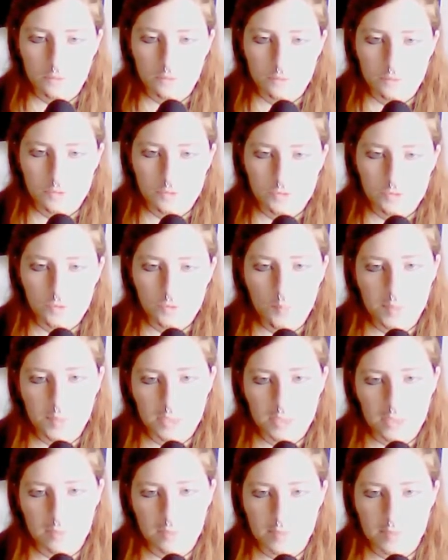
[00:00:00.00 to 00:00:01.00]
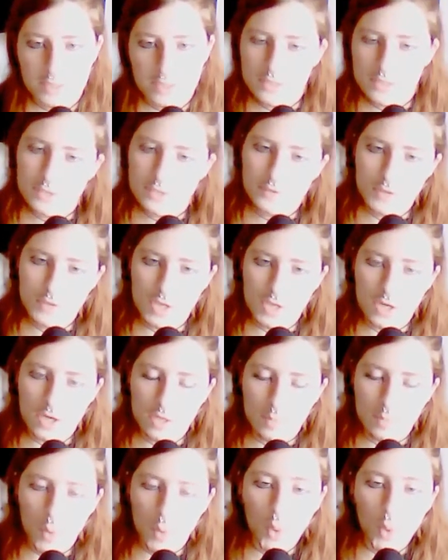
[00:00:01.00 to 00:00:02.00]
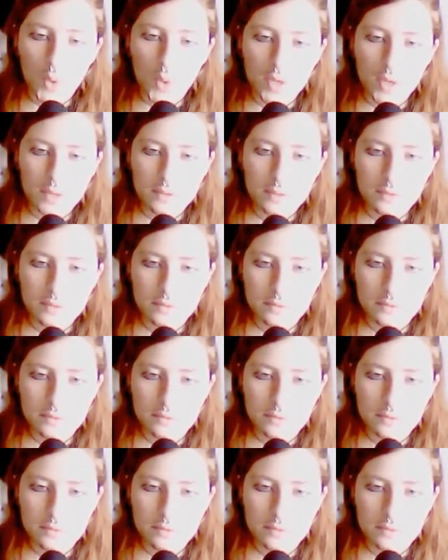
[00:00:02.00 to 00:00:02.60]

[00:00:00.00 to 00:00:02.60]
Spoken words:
So many images of a young boy